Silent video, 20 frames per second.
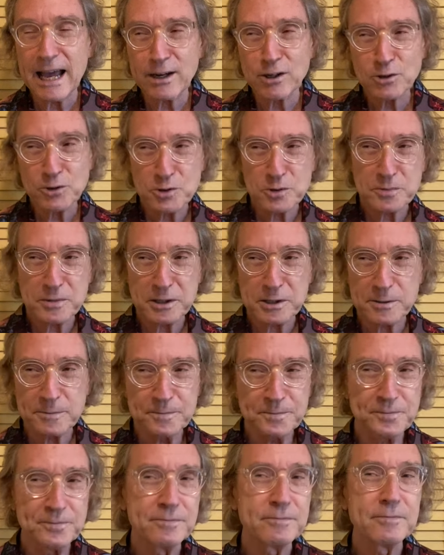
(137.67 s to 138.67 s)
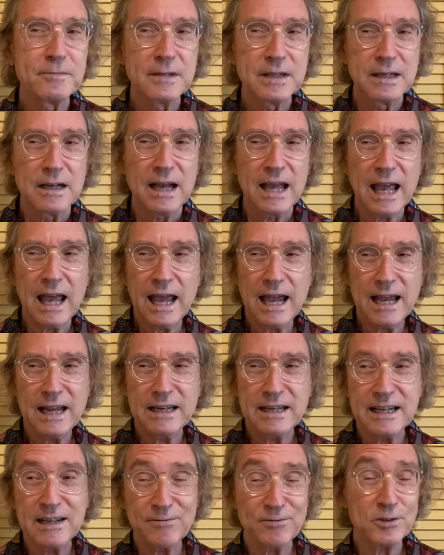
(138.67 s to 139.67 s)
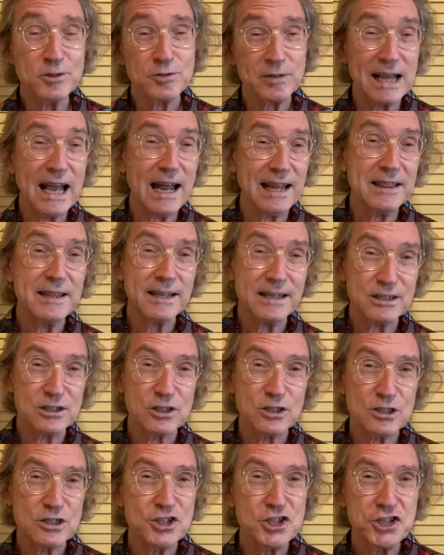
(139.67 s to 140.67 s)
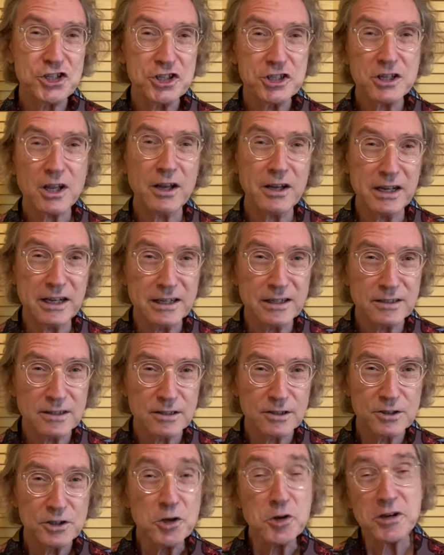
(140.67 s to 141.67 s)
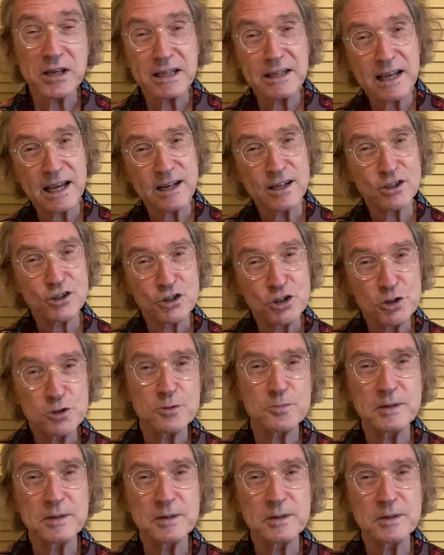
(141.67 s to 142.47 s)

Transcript: aluminum. And I think it's stunning. You can get a tube